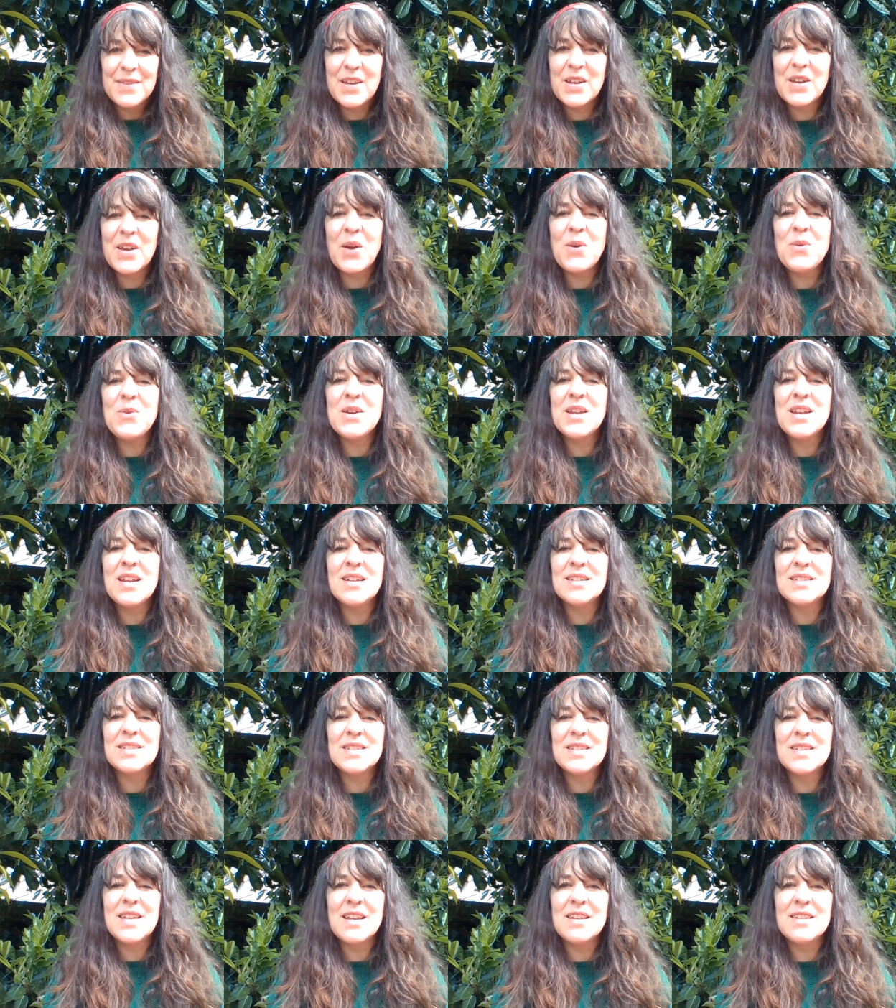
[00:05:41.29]
the
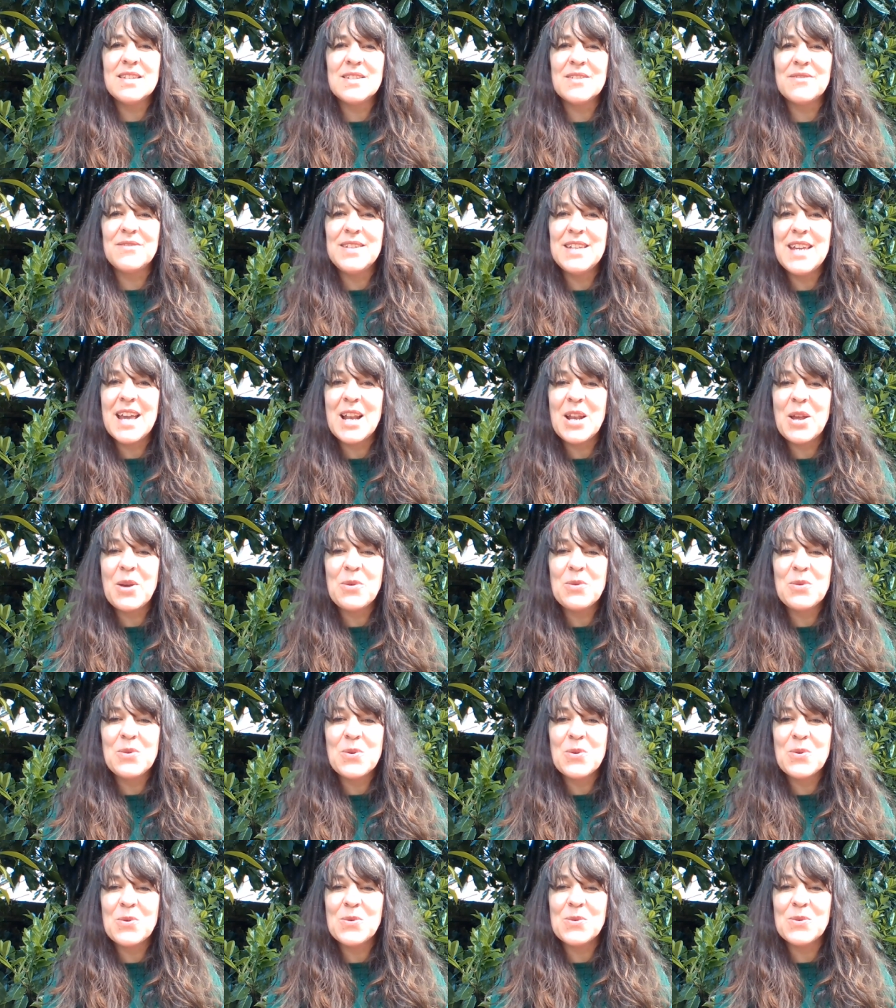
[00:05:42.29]
coconut scent of yellow
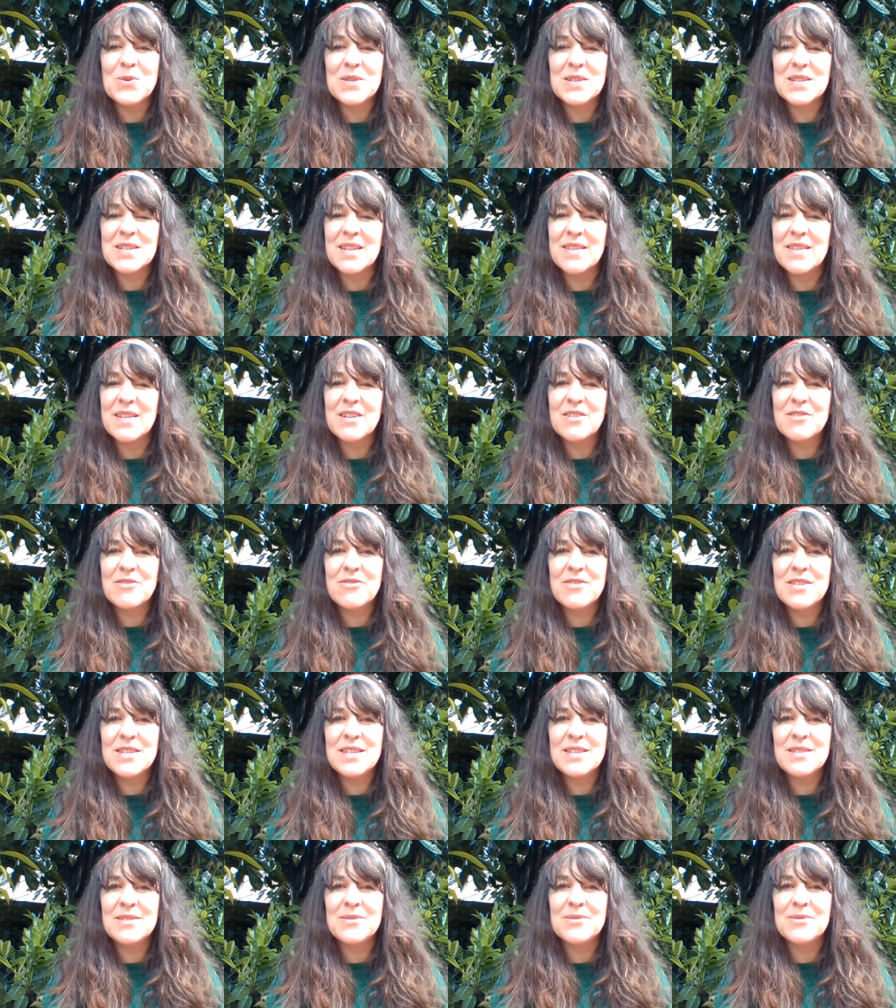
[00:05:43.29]
gorse, and the
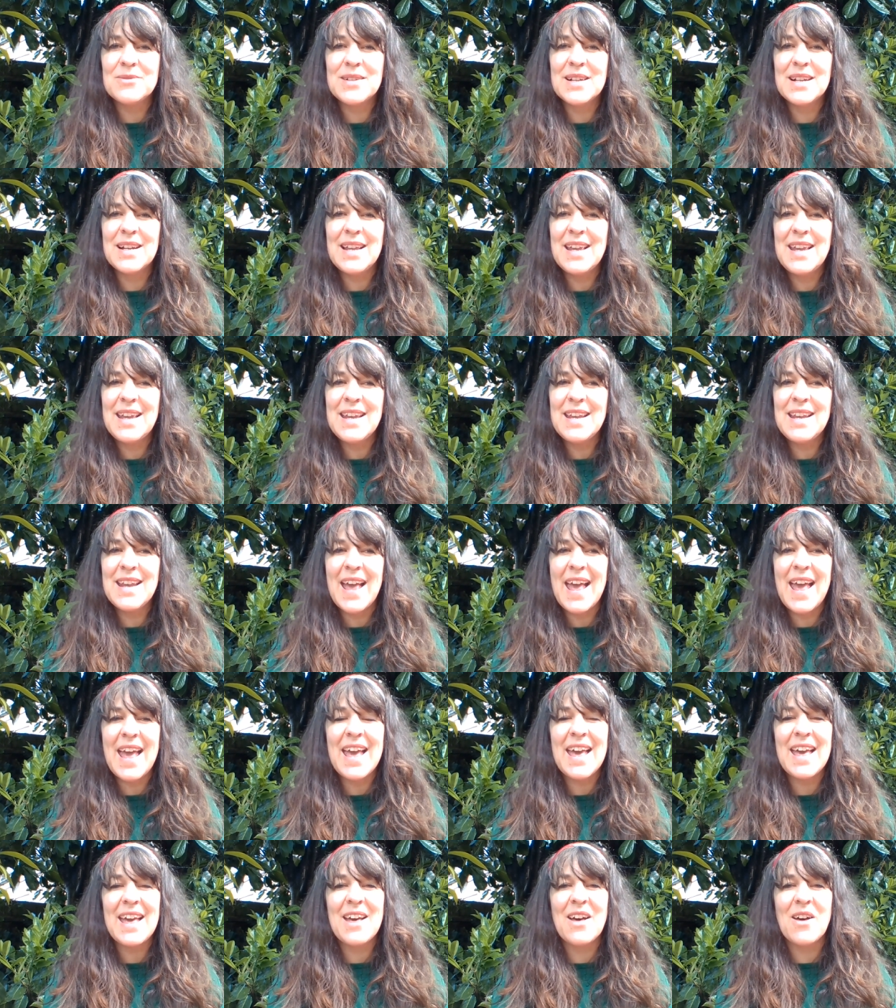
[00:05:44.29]
crystal clean
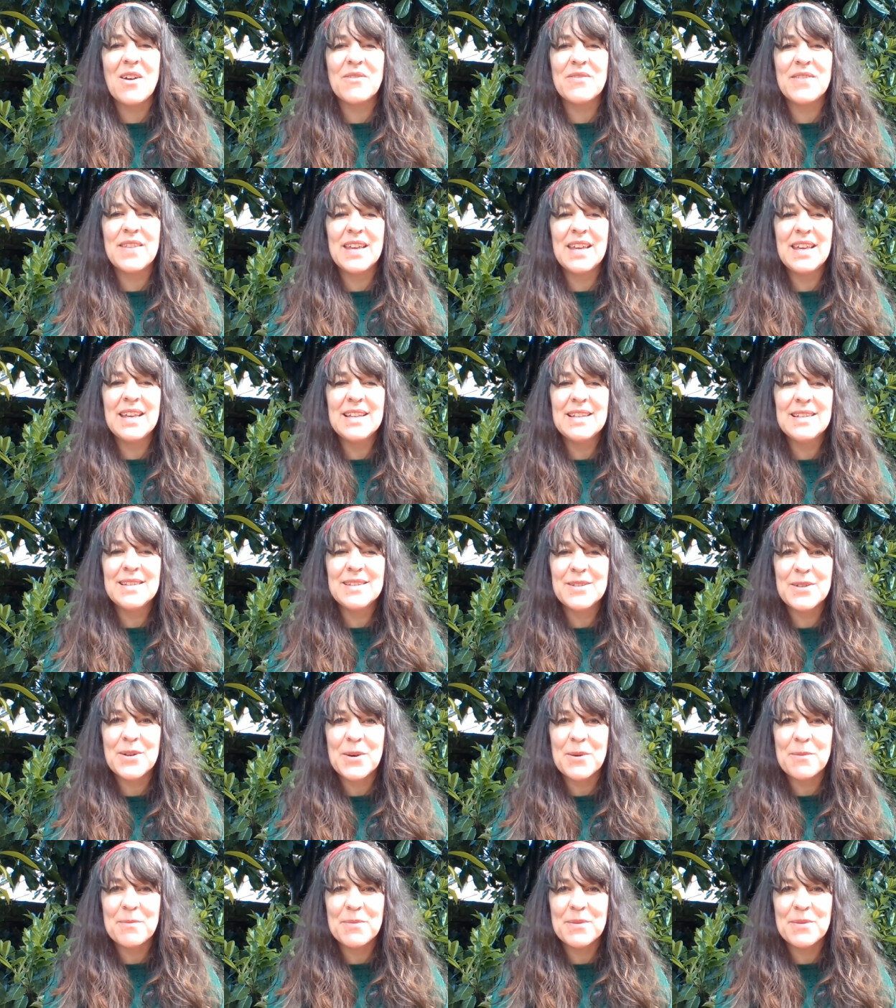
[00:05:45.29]
air of the
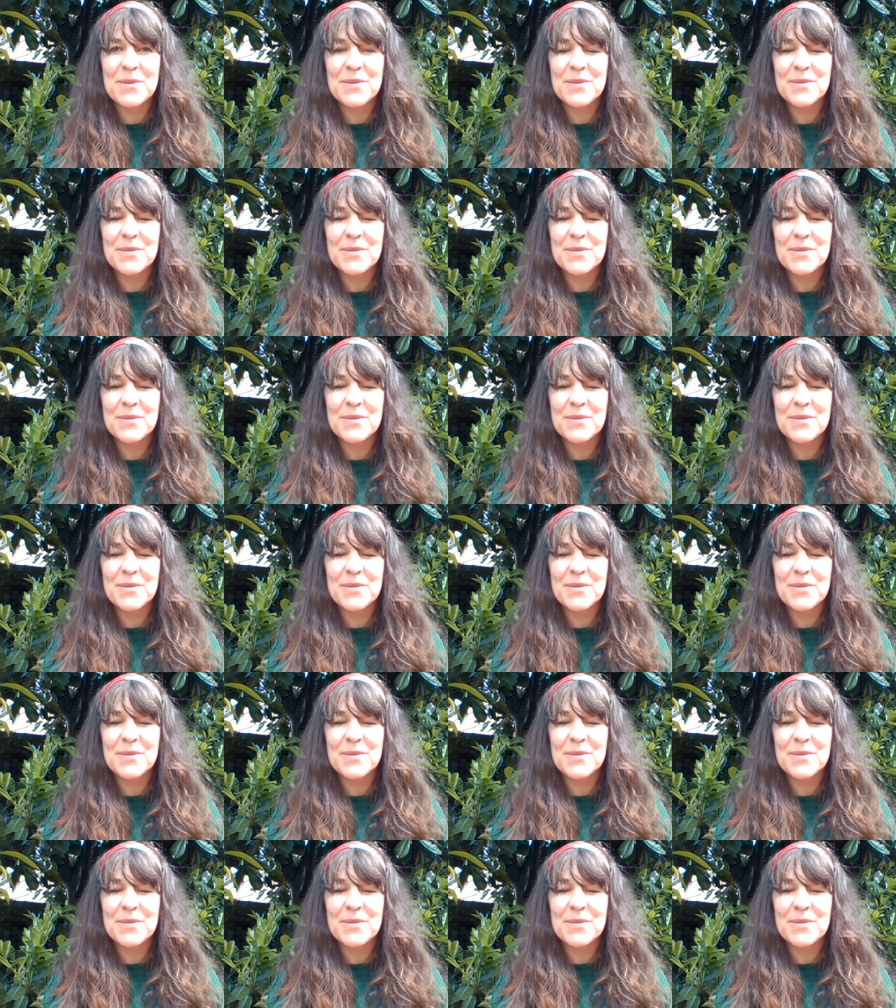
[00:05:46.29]
hilltop.